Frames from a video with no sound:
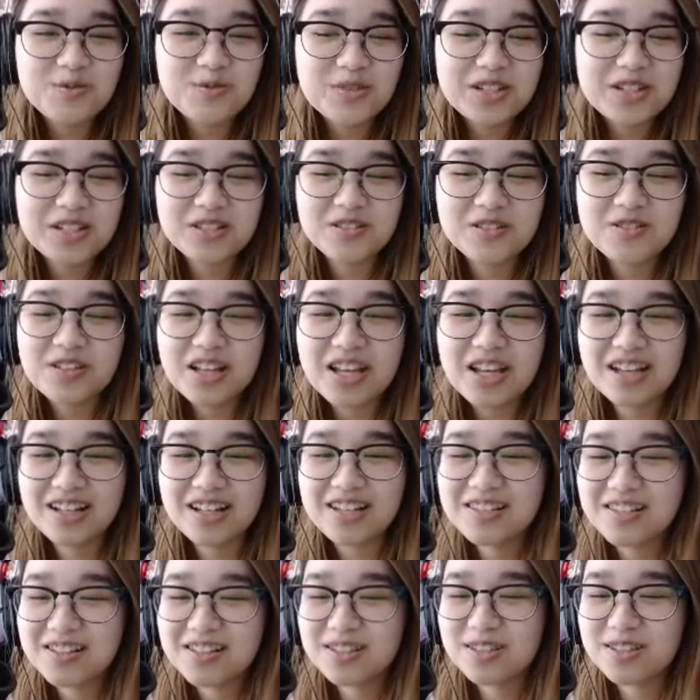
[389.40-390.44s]
we do
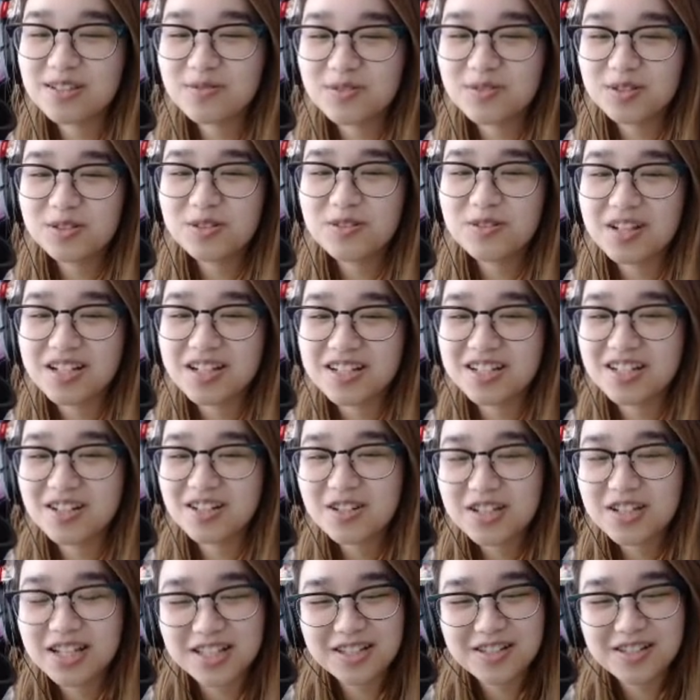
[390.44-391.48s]
next is the real question.
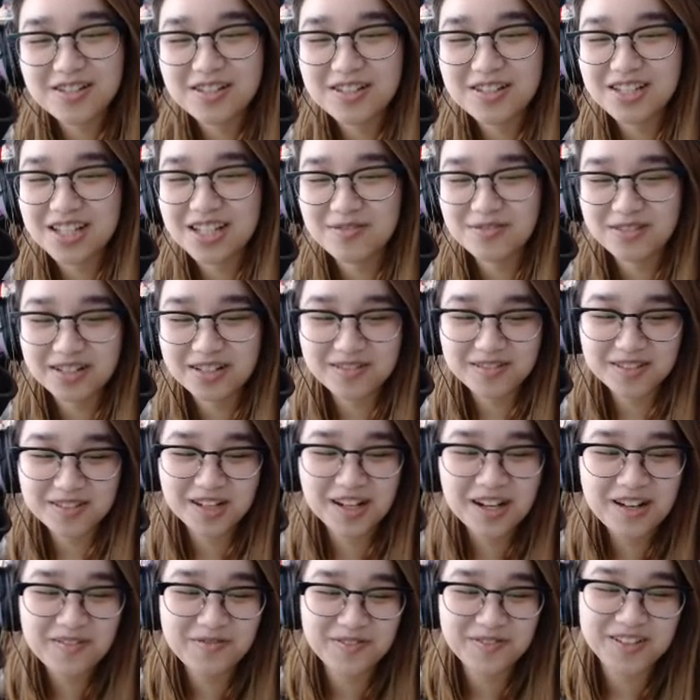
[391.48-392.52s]
Okay, this is gonna take forever.
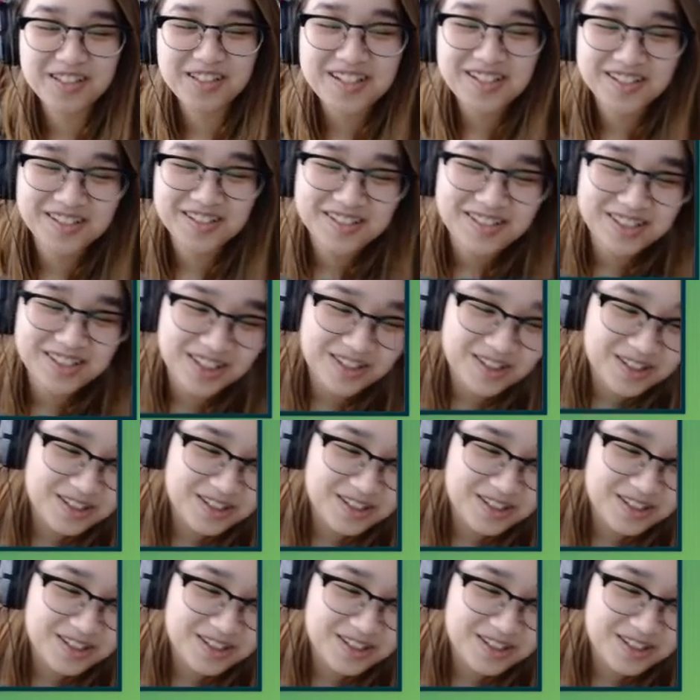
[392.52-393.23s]
I feel like I should just throw